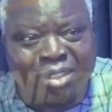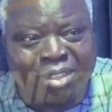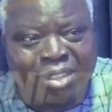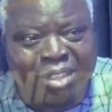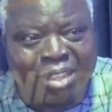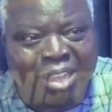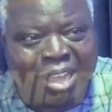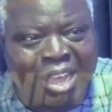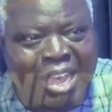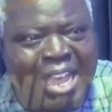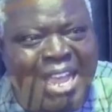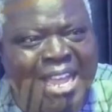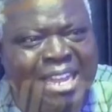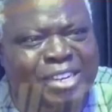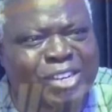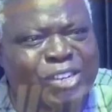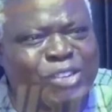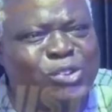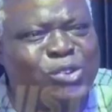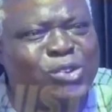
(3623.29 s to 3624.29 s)
And do you
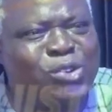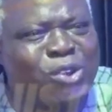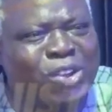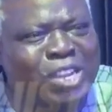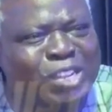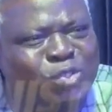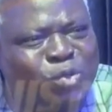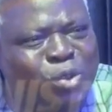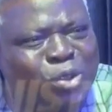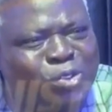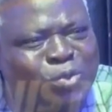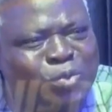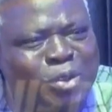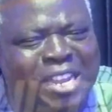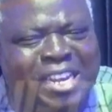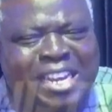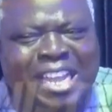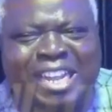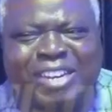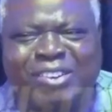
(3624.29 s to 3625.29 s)
know it was when the
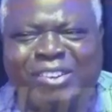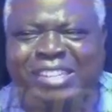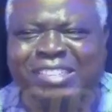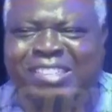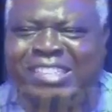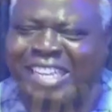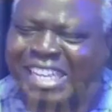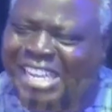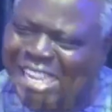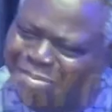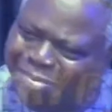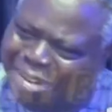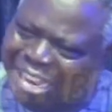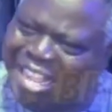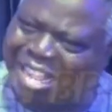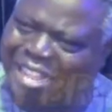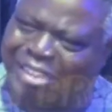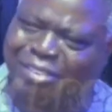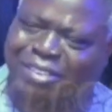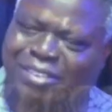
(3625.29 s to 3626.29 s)
anointing came down
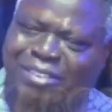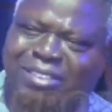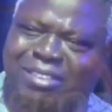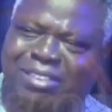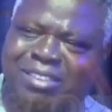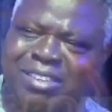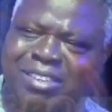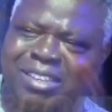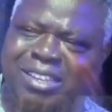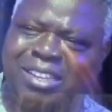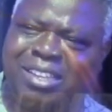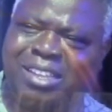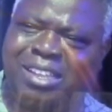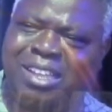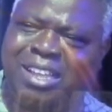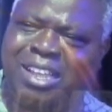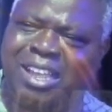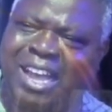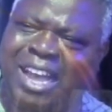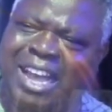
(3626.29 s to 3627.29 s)

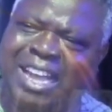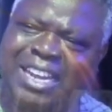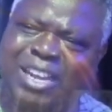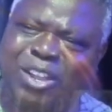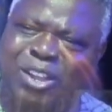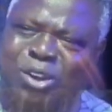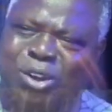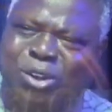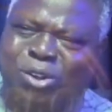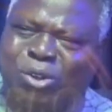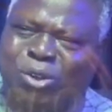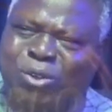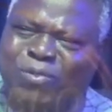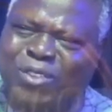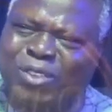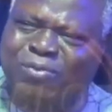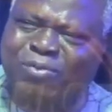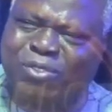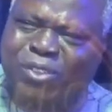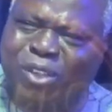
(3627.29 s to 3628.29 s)
and the cloven
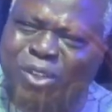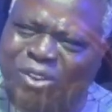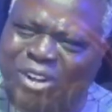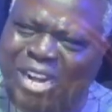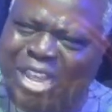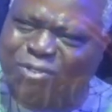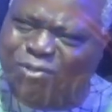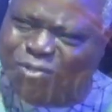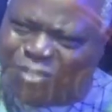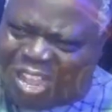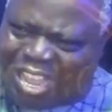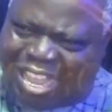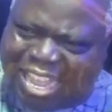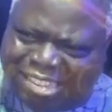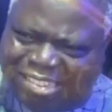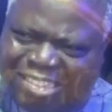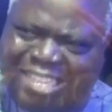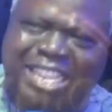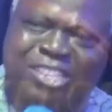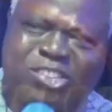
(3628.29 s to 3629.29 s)
tongue like fire
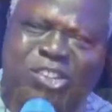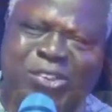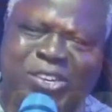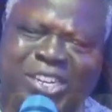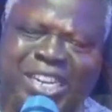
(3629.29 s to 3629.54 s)
sat on them,